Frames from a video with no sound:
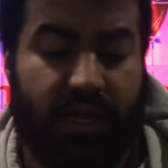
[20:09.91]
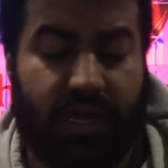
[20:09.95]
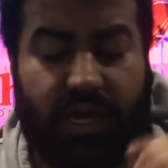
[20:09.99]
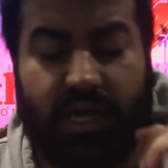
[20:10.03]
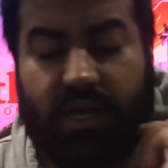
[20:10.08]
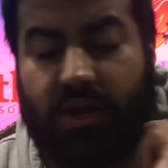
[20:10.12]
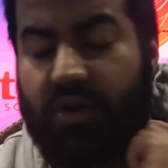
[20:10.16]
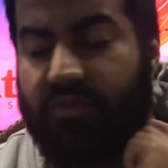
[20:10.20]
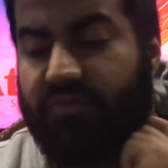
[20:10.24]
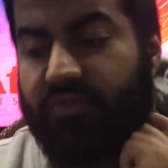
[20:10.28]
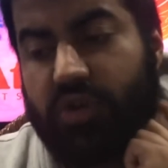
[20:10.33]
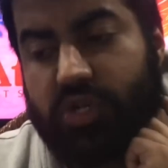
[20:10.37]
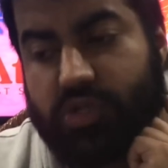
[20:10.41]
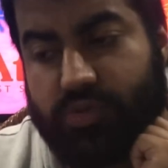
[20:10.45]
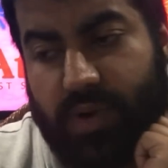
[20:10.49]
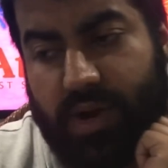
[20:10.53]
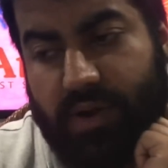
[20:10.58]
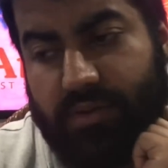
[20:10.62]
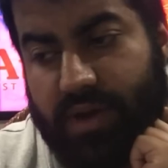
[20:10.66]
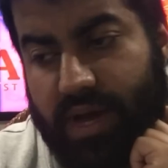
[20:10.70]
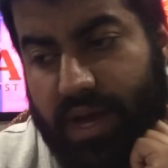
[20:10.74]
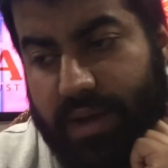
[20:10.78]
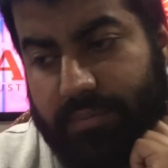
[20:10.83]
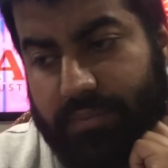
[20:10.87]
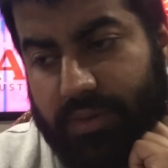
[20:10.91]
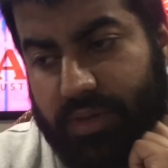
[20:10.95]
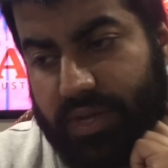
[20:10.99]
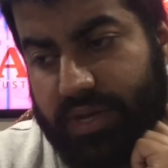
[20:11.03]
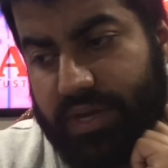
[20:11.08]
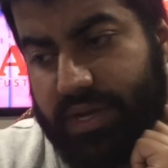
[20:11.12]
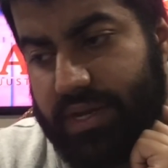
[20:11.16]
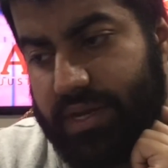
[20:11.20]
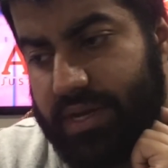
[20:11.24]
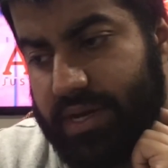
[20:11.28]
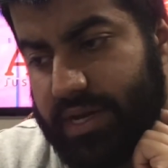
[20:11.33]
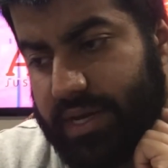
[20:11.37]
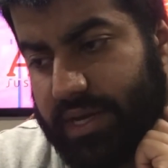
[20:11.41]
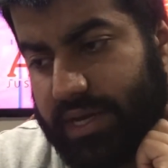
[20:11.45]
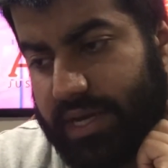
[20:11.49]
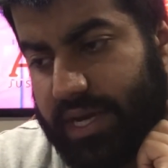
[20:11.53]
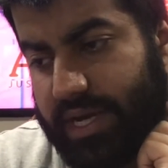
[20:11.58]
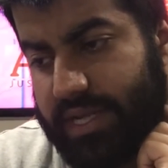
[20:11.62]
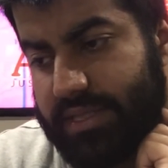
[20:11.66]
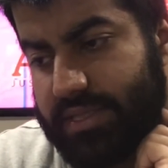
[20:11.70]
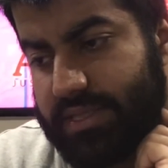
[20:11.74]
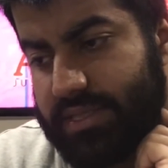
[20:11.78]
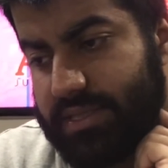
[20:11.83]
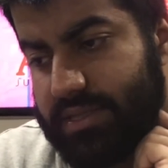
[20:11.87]
In our first round, I played
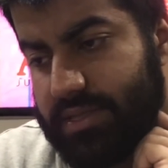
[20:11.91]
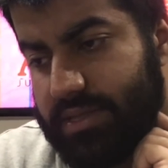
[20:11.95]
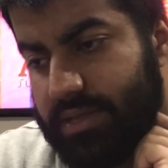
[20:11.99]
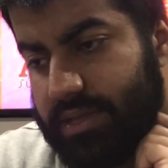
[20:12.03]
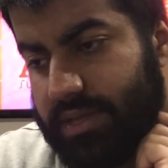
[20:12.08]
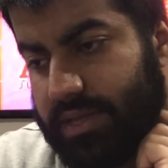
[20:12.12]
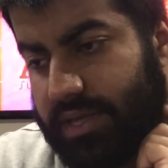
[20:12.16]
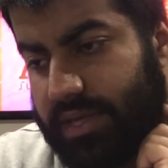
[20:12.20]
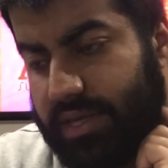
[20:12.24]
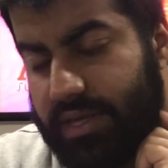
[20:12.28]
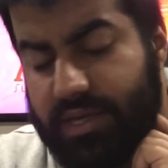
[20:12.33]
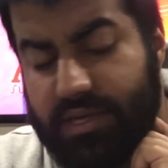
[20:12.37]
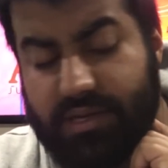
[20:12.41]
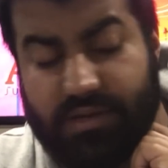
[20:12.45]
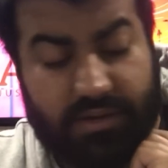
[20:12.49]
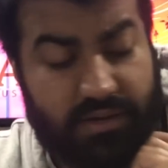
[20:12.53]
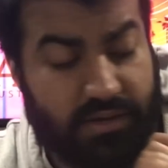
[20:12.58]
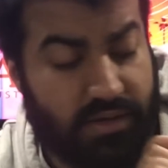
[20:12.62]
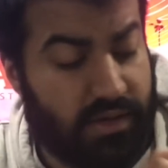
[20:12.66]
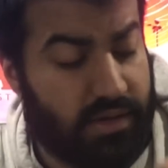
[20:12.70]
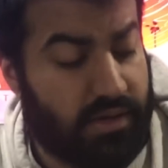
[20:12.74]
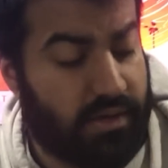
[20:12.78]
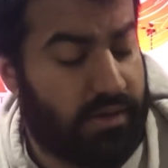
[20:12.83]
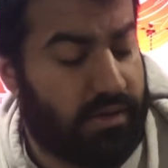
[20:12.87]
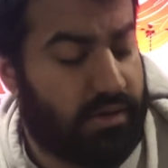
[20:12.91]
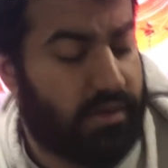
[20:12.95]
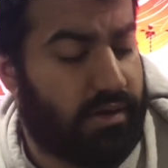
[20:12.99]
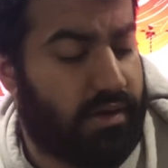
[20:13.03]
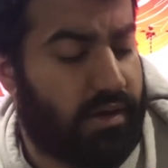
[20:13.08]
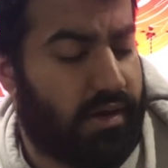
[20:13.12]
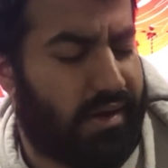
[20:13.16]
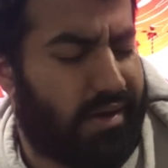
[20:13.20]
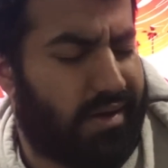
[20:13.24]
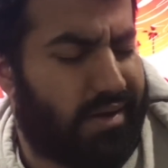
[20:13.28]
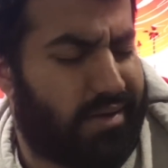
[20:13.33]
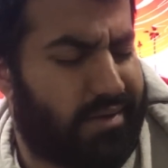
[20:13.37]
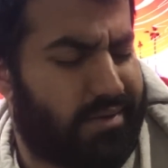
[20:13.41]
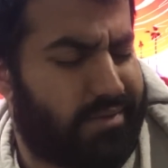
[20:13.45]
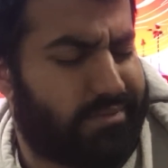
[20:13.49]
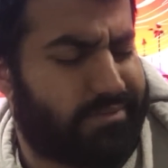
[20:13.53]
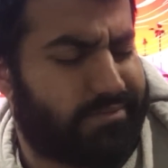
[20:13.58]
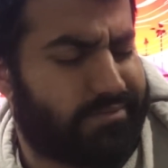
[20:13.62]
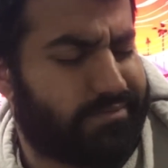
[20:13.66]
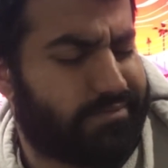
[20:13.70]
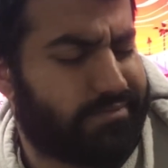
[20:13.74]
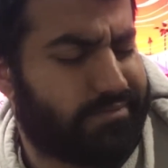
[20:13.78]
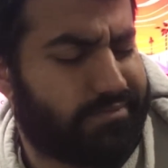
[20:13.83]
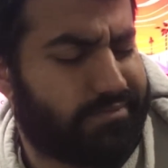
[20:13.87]
against the... what